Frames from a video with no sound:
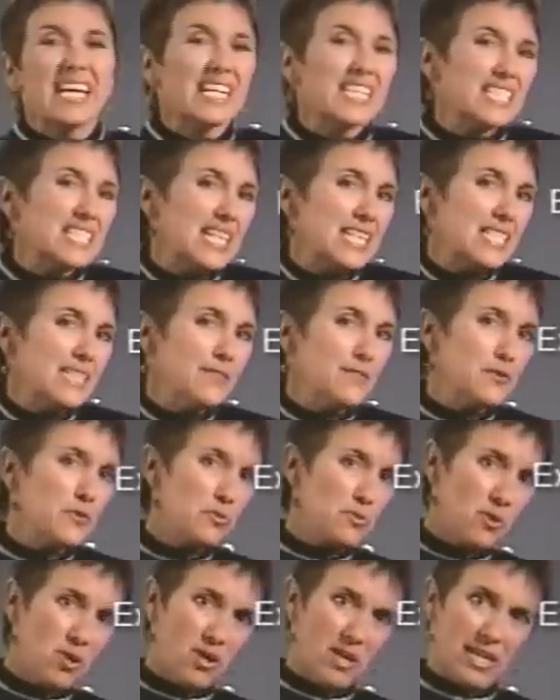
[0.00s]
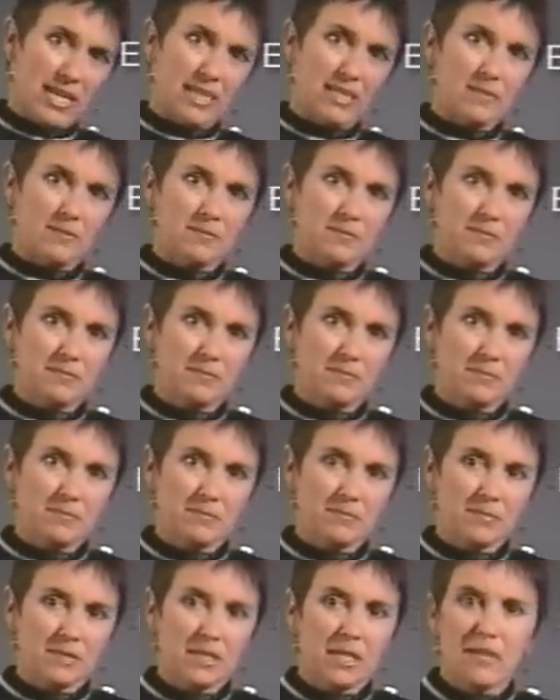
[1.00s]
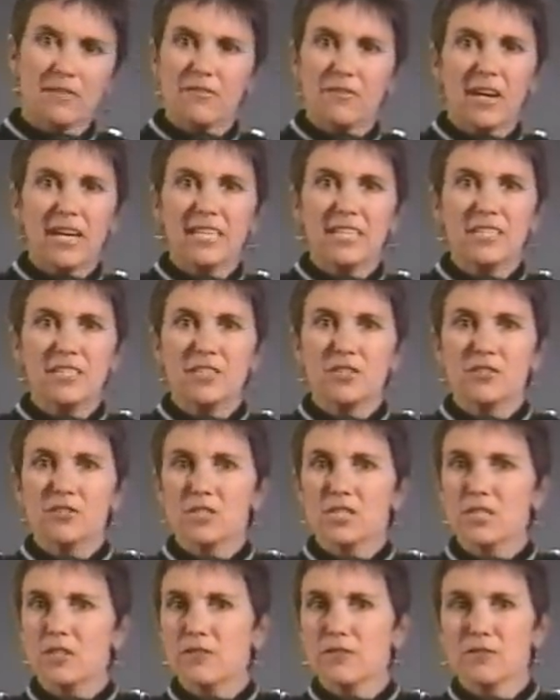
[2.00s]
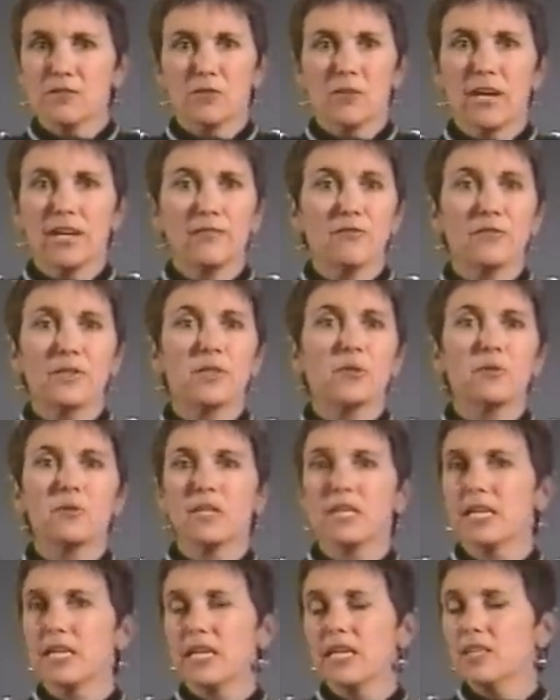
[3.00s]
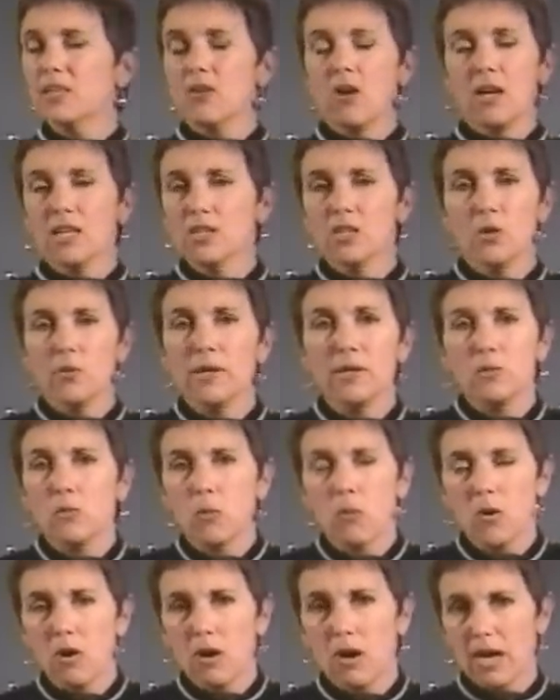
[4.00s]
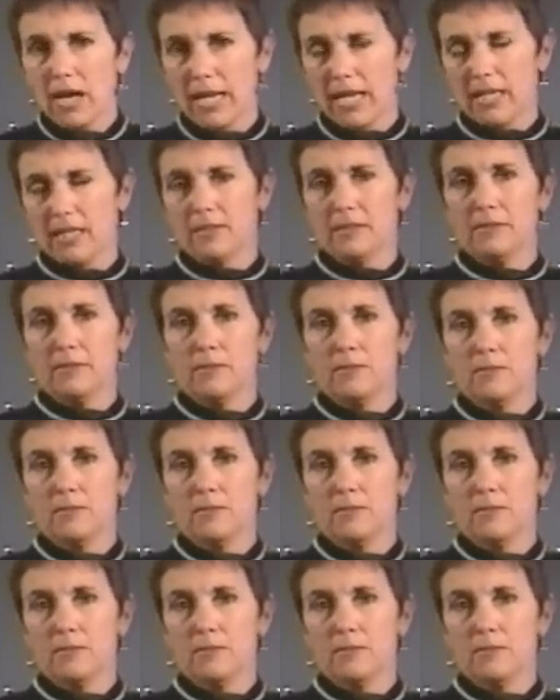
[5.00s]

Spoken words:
Excessive crying. Finding yourself crying frequently and not knowing why.